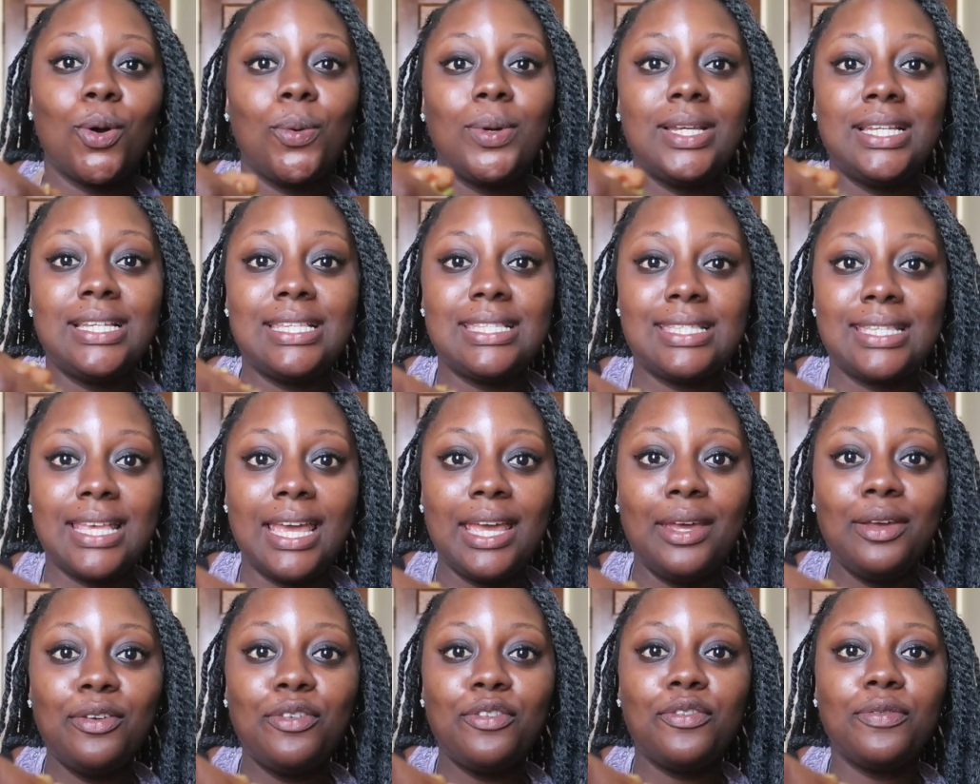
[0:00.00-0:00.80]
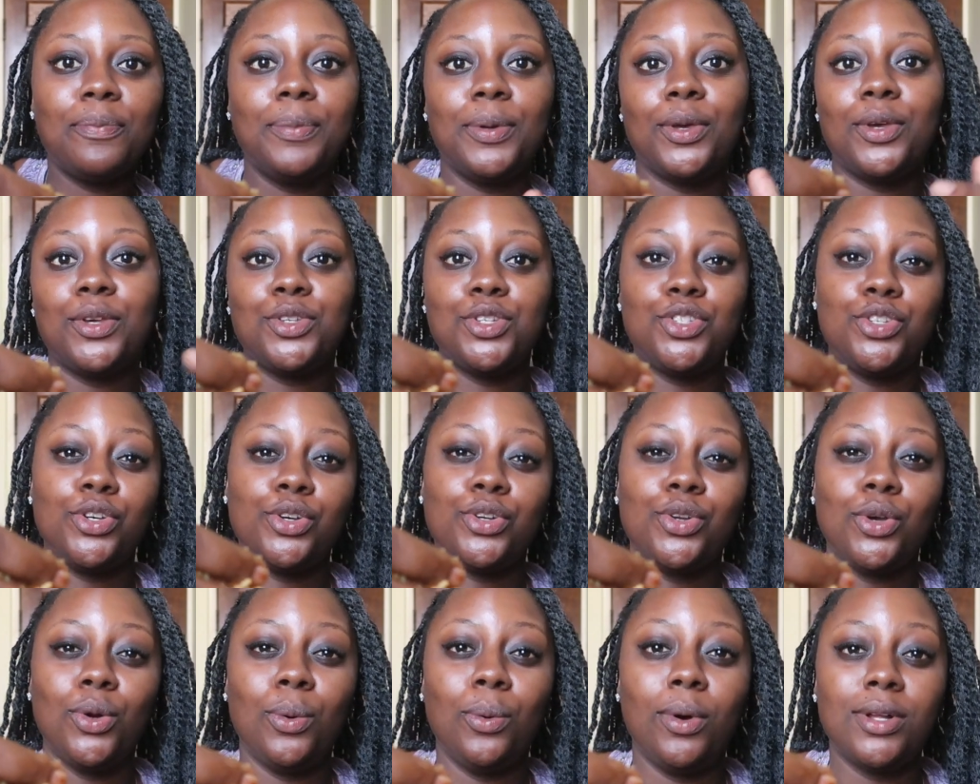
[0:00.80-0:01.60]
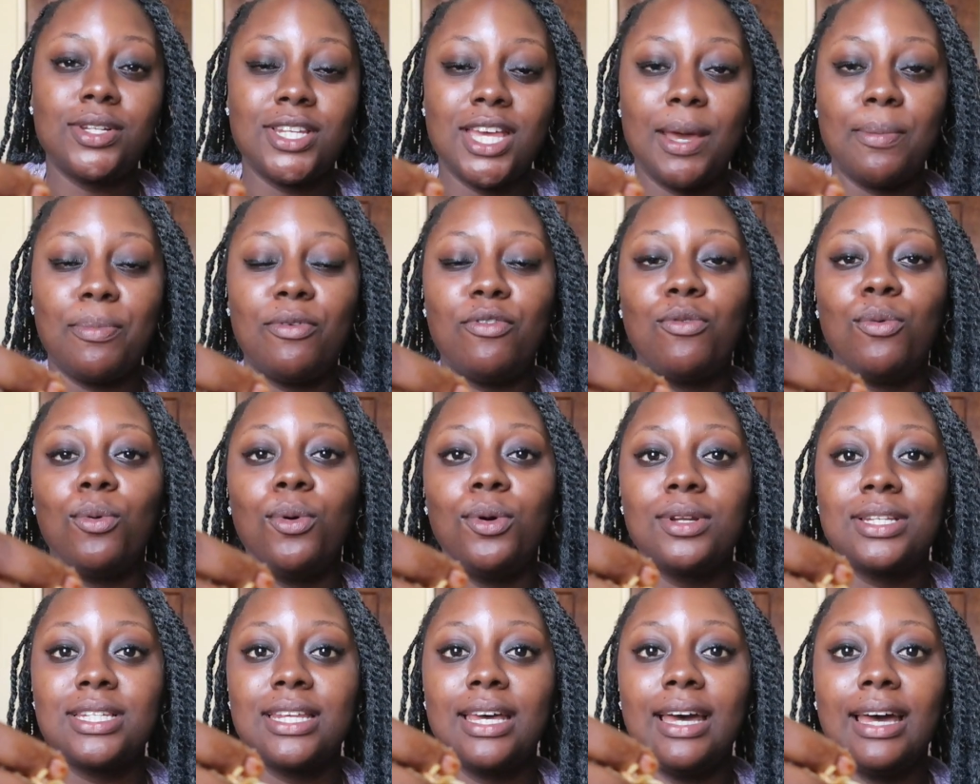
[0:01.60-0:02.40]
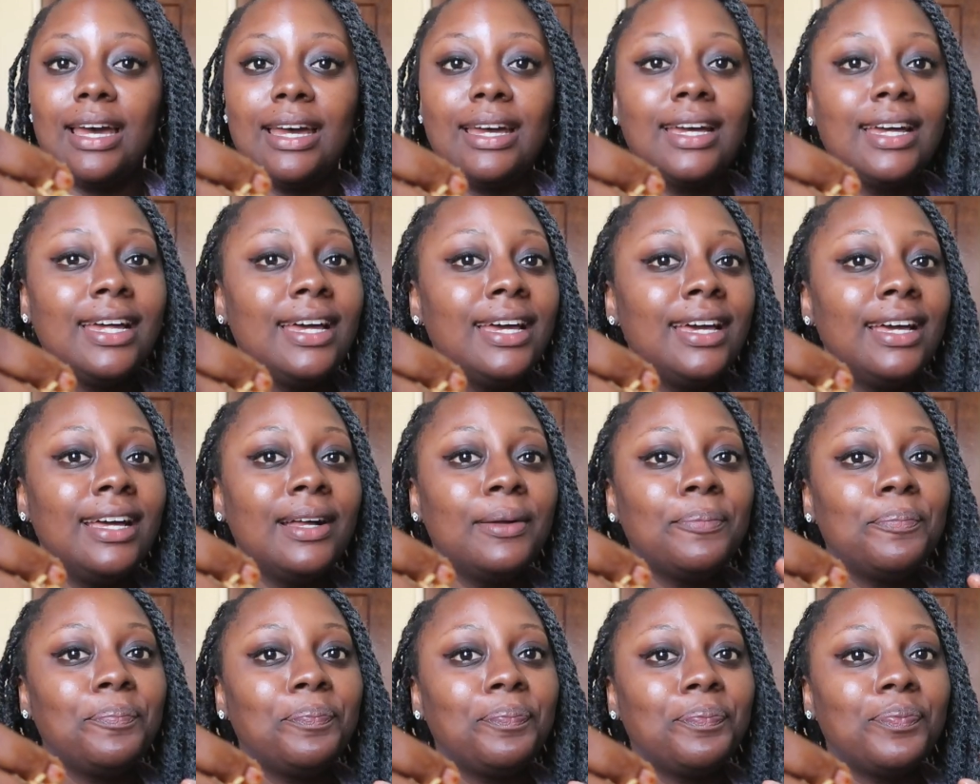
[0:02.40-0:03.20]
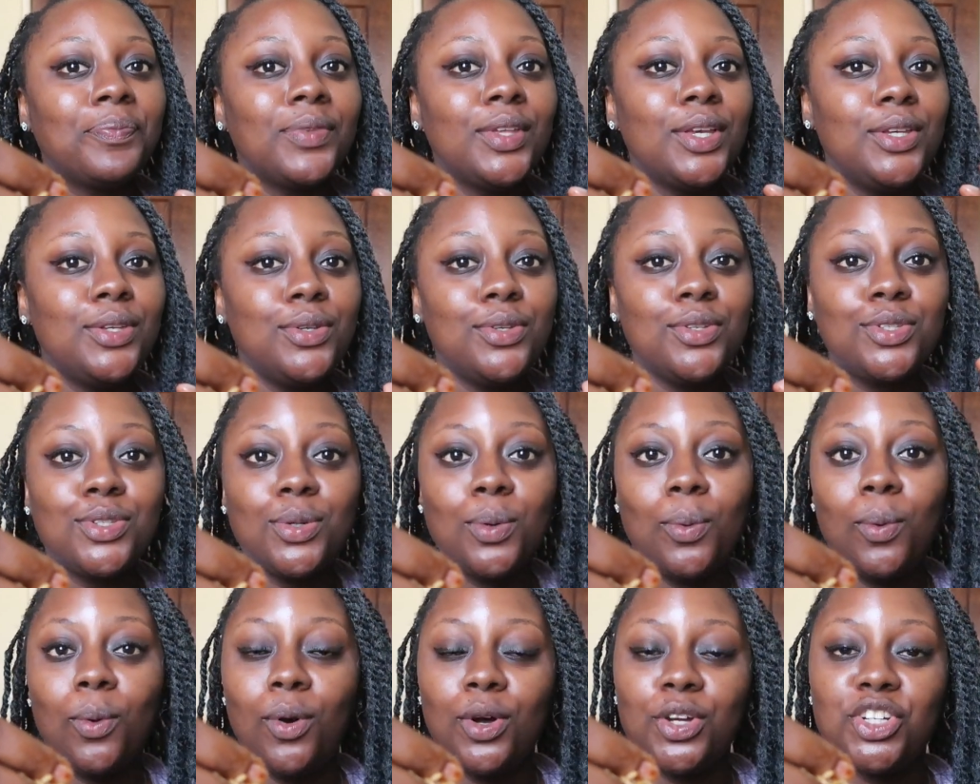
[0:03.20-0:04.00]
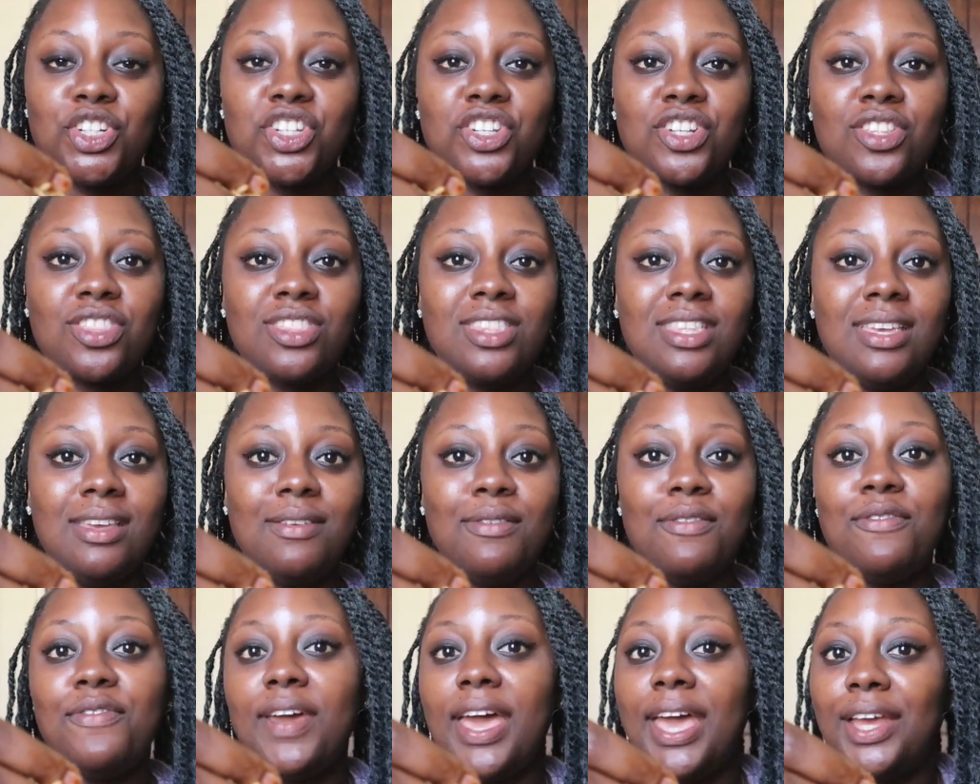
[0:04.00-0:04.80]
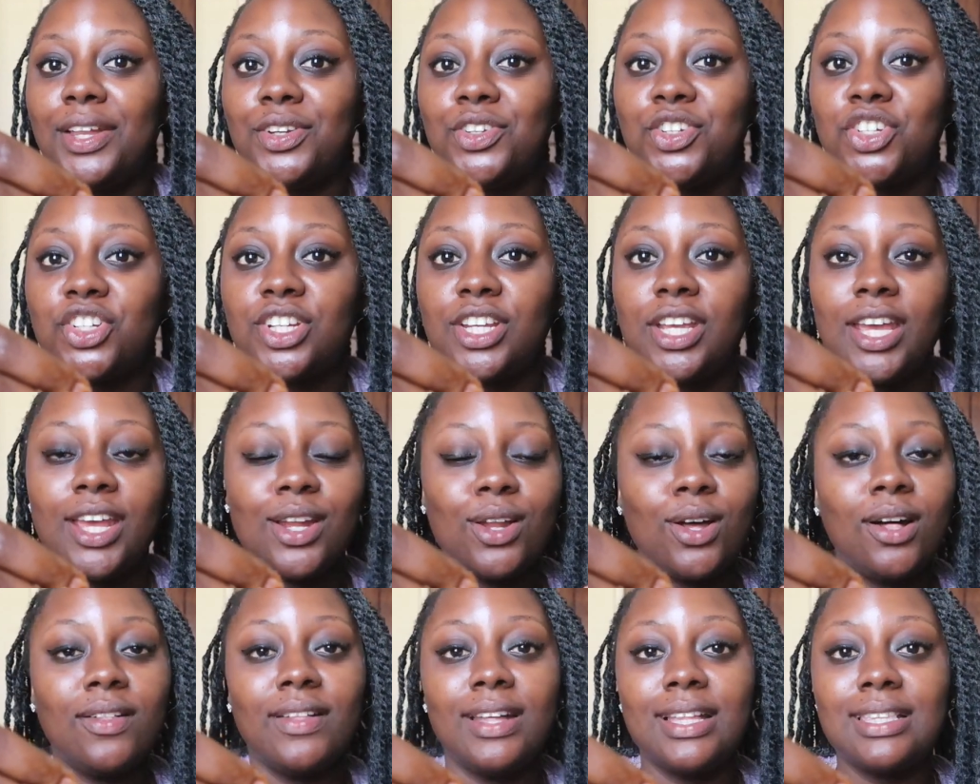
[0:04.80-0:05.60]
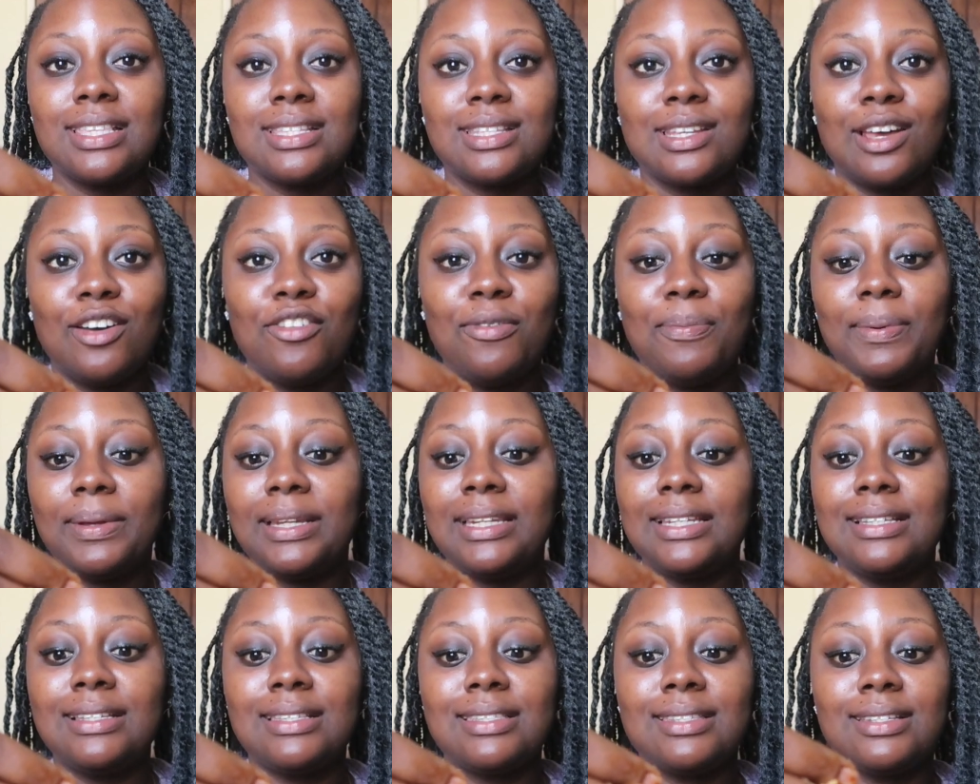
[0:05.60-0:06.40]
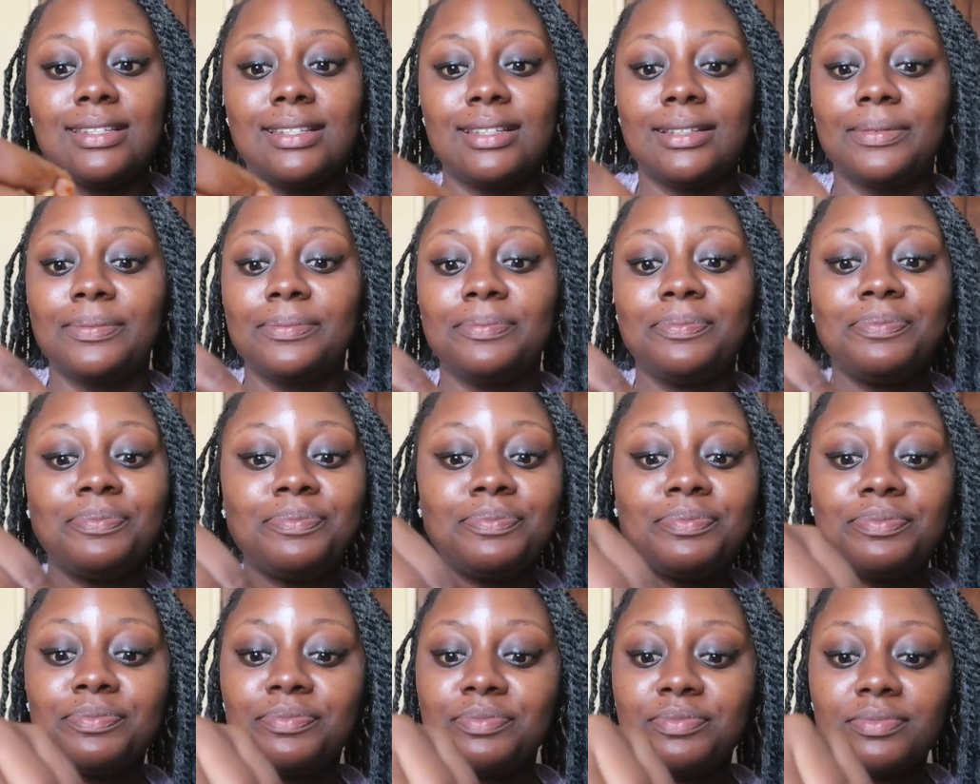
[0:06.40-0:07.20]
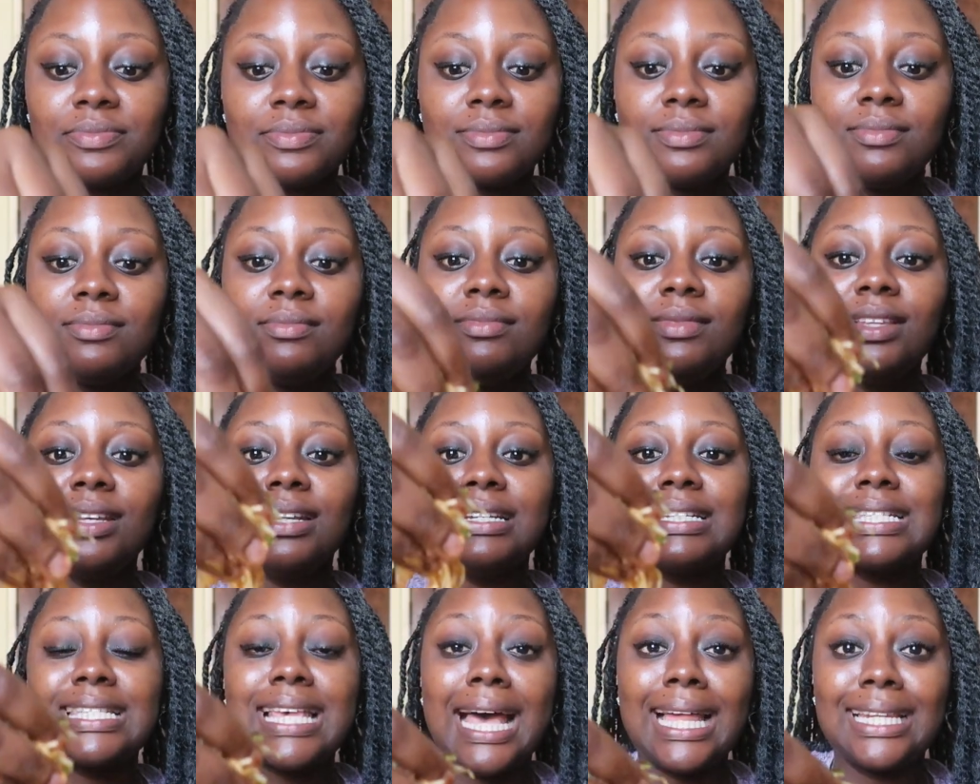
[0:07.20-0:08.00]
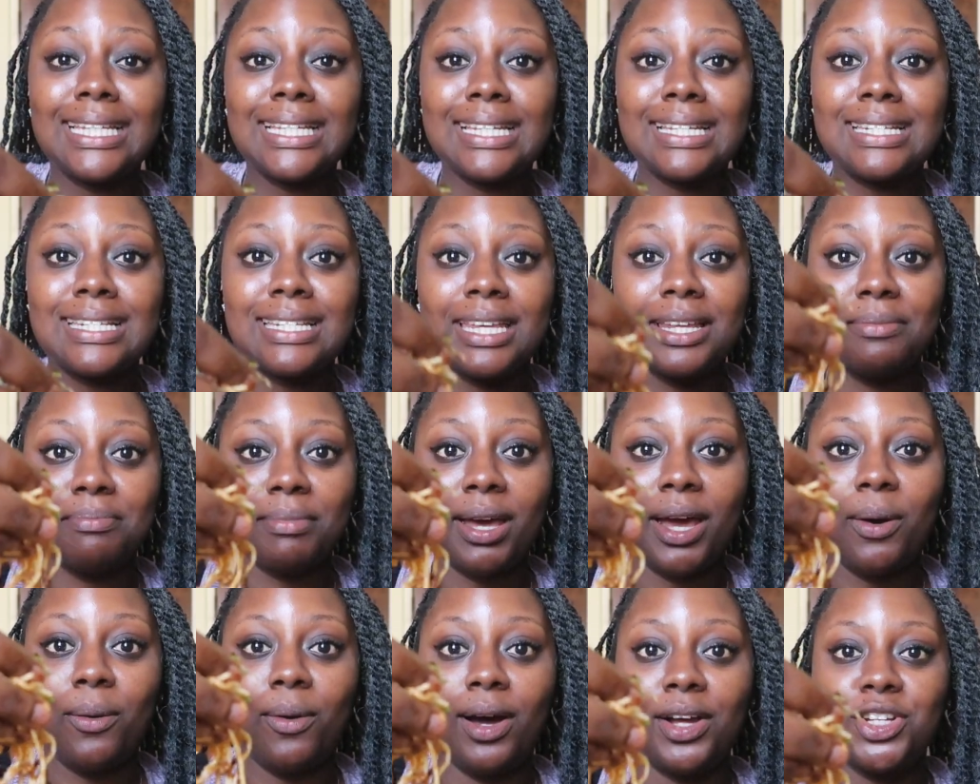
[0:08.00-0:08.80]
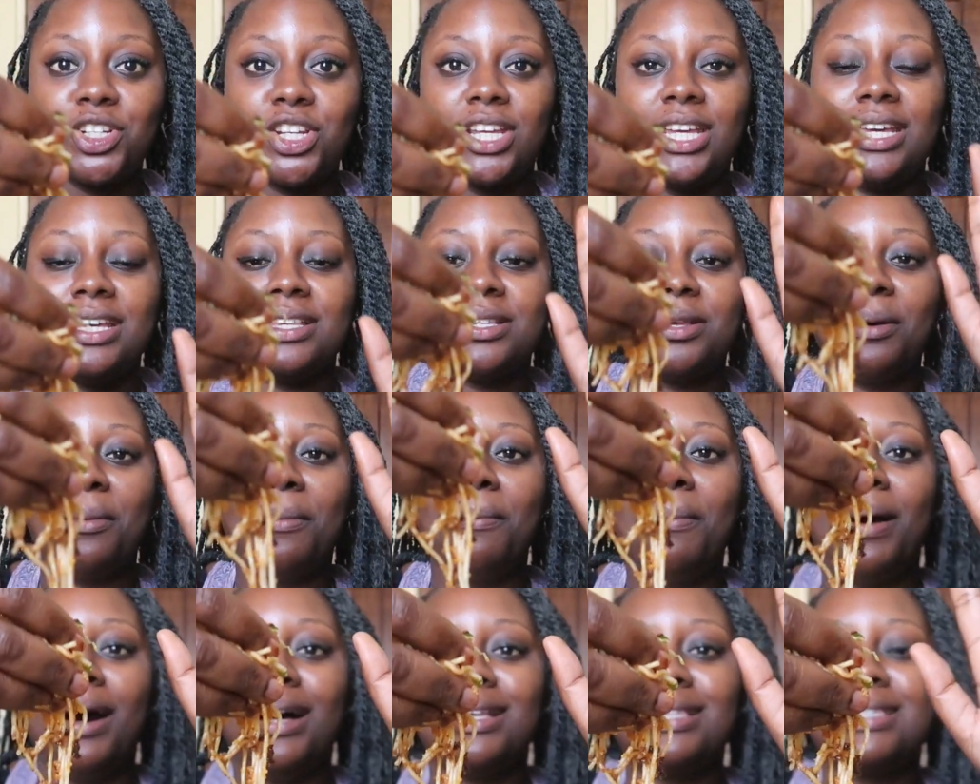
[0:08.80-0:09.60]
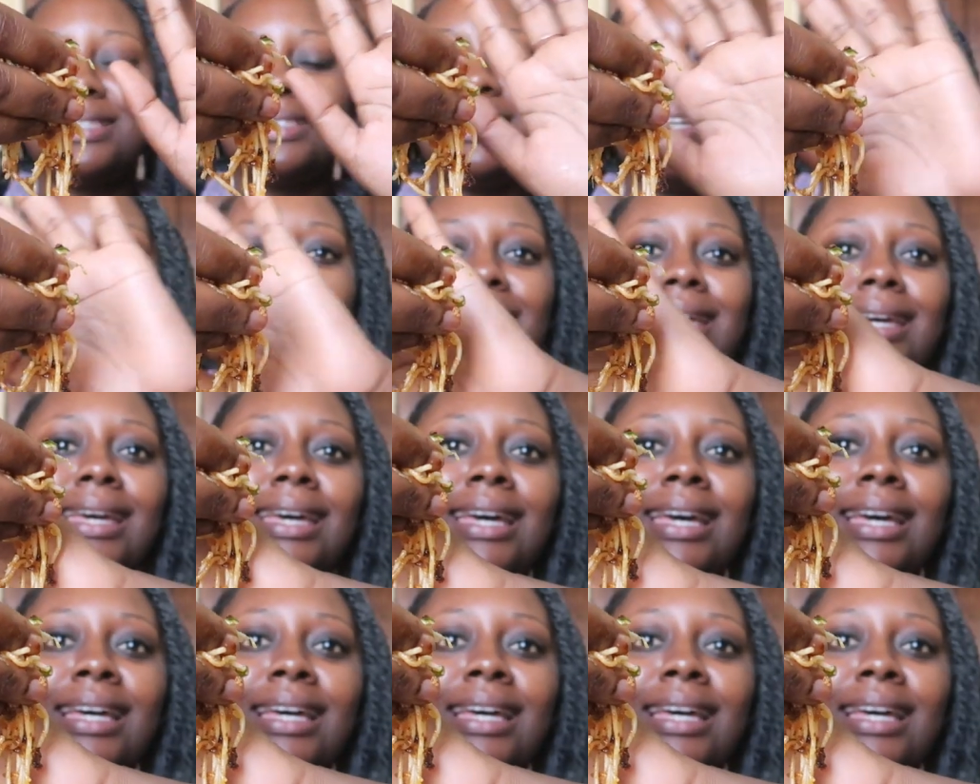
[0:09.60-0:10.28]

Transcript: always safe because you don't know what type of water they use to wash the veg and all that stuff. But listen, salad in my waakye is a must. Like